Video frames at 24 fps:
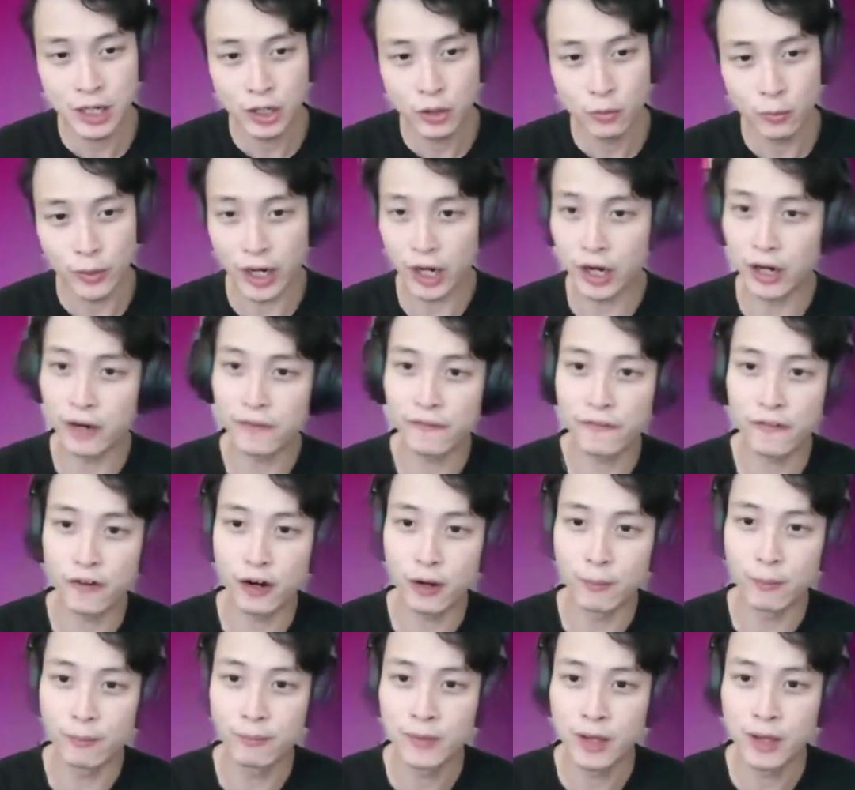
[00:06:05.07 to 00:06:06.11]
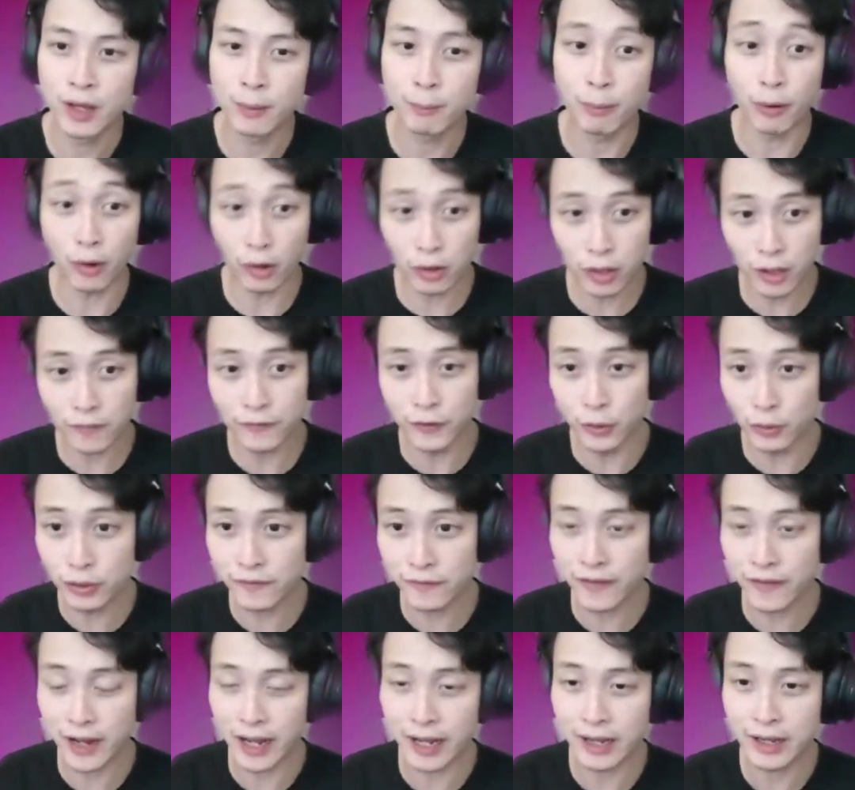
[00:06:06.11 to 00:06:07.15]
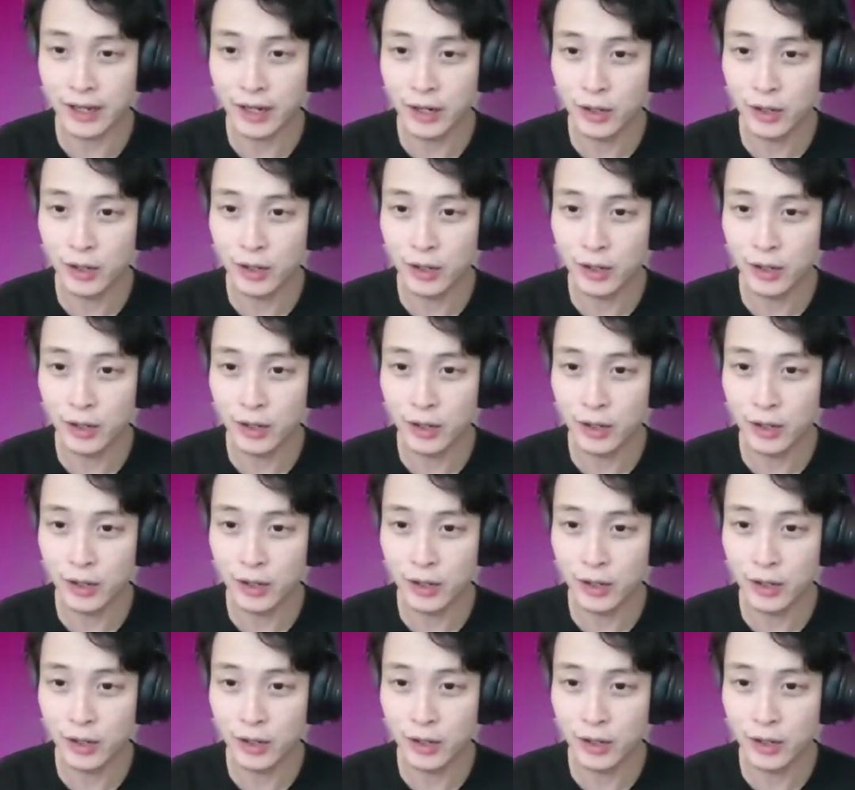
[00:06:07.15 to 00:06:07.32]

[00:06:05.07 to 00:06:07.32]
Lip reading: We heard from Paul of Notify,